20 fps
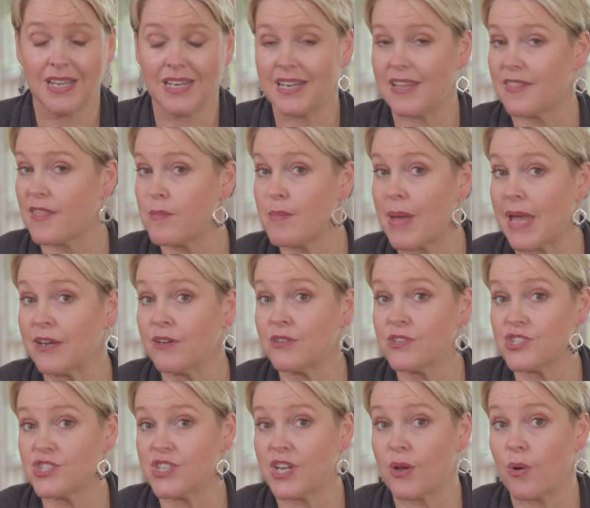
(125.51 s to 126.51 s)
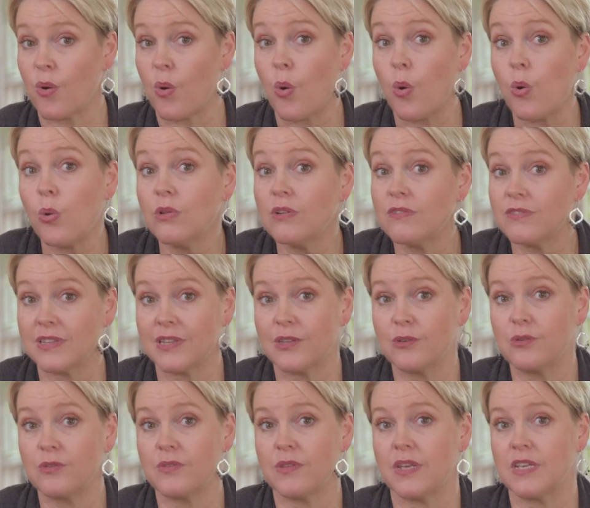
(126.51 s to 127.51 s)
Now, they may not share all of the
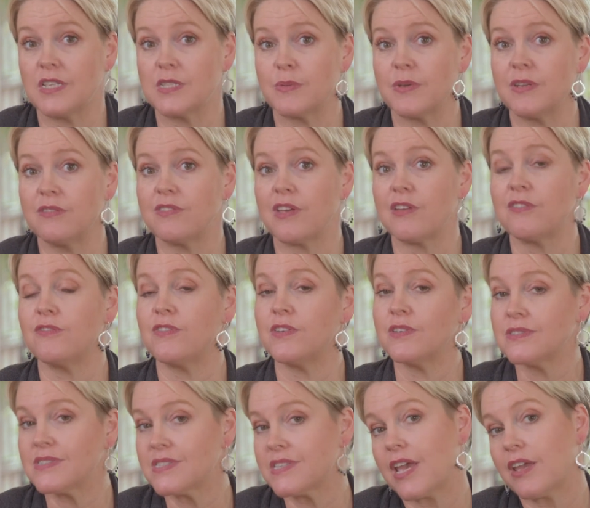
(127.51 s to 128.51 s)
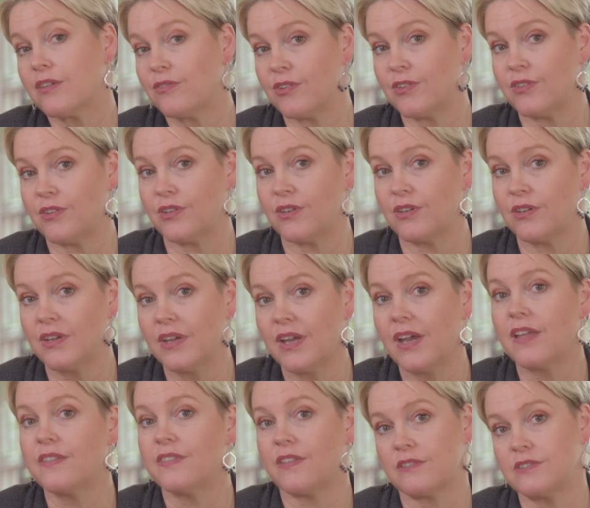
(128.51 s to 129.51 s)
little things, but if they feel safe with you,
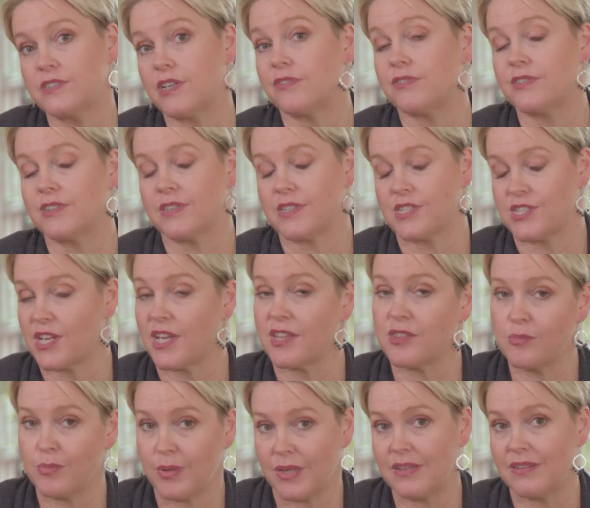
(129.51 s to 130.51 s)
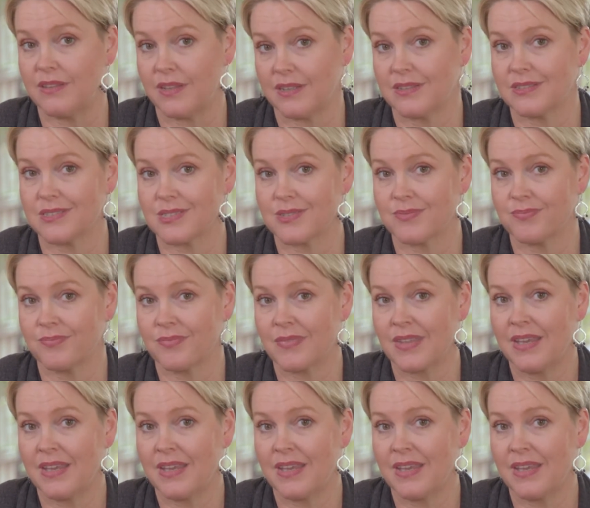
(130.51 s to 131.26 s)
they'll definitely share the big things.